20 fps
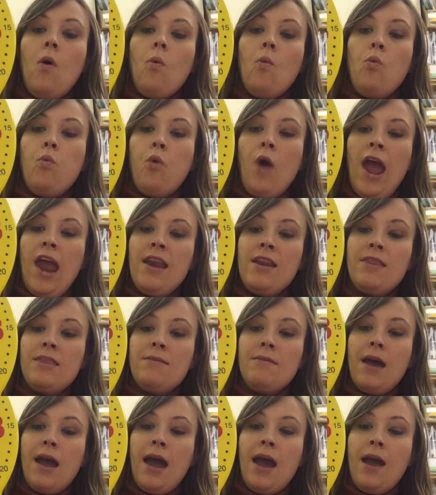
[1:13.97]
When
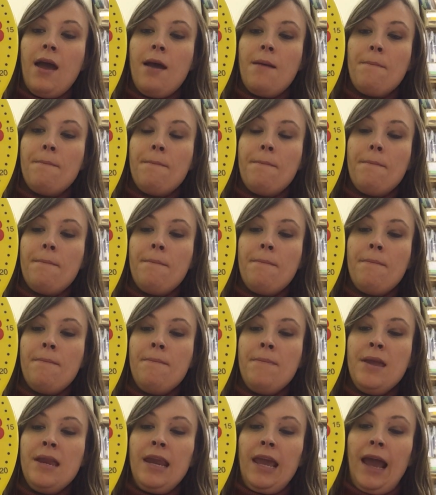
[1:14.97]

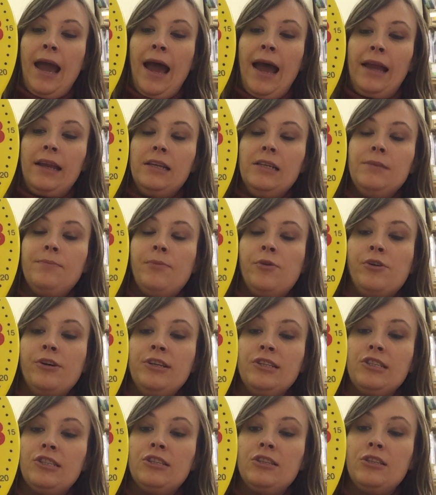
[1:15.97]
the minute hand
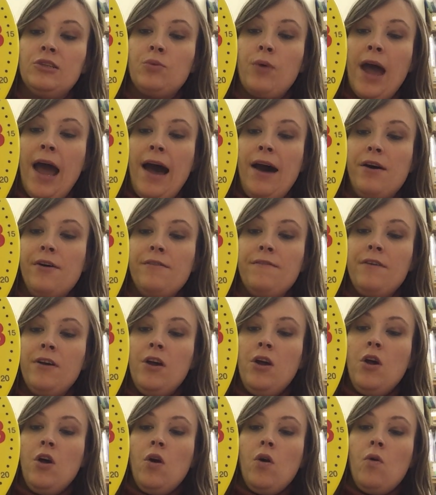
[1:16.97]
points to the 12,
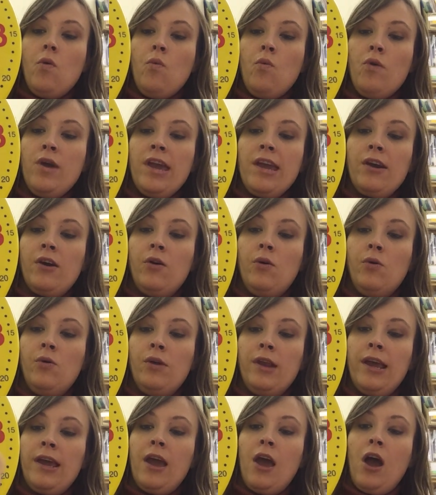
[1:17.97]
we
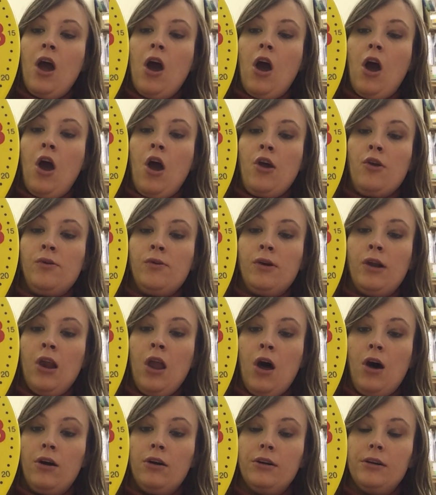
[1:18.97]
call it
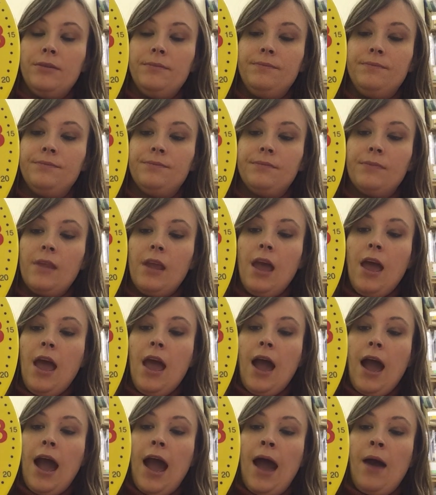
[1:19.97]
o'clock.
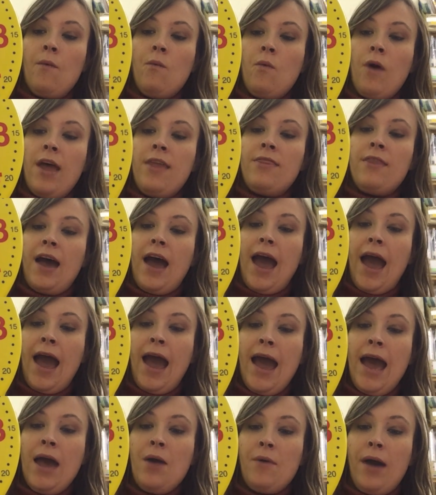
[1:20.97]
And when the
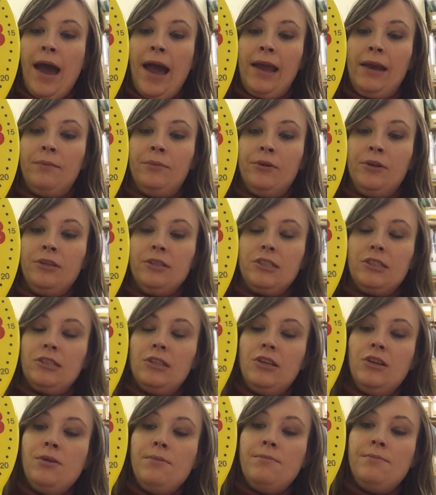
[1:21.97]
hour hand points
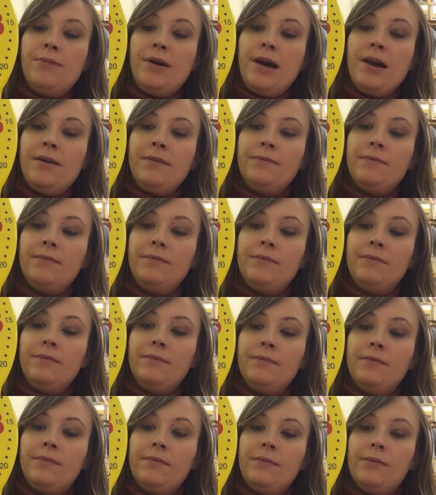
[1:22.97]
to the number,
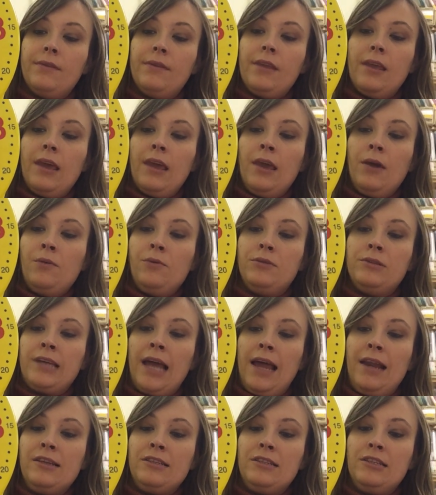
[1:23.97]
it will
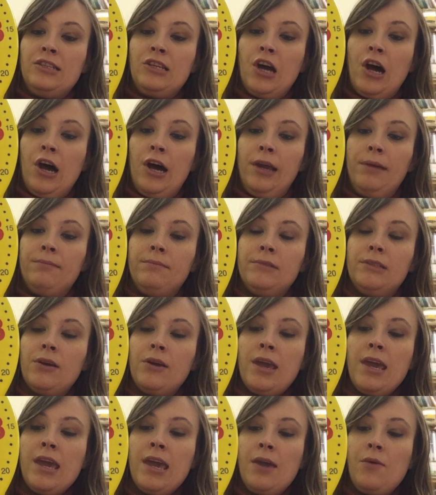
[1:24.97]
tell us the time.
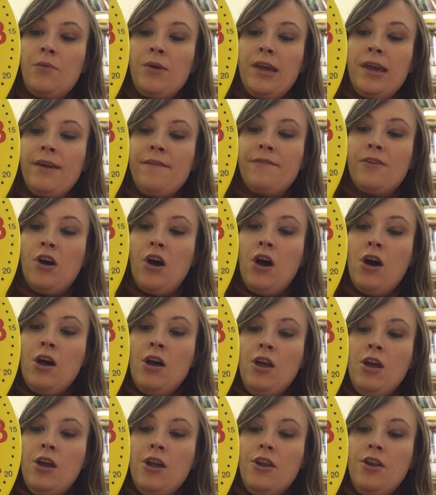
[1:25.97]
So here we have
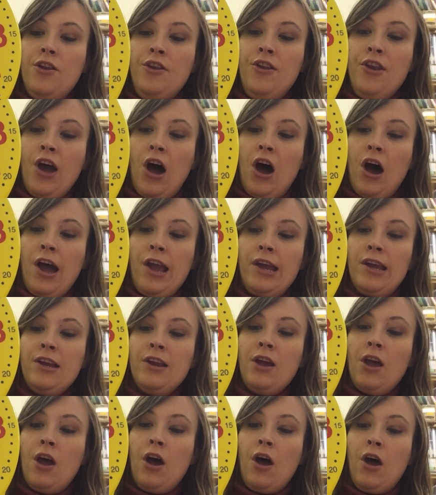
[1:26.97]
got
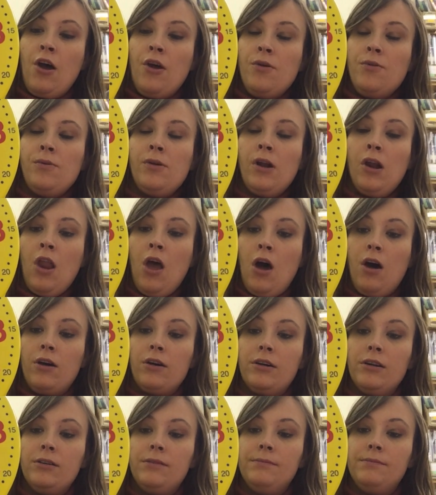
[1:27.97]
9
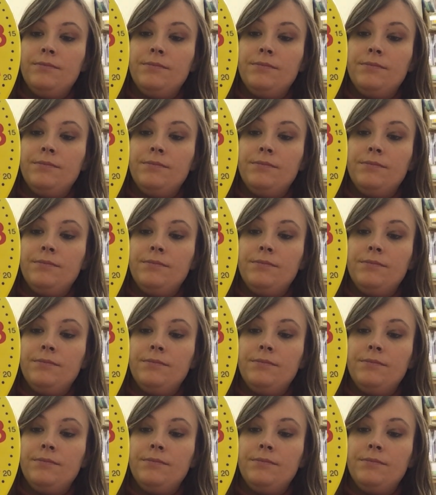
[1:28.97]
o'clock.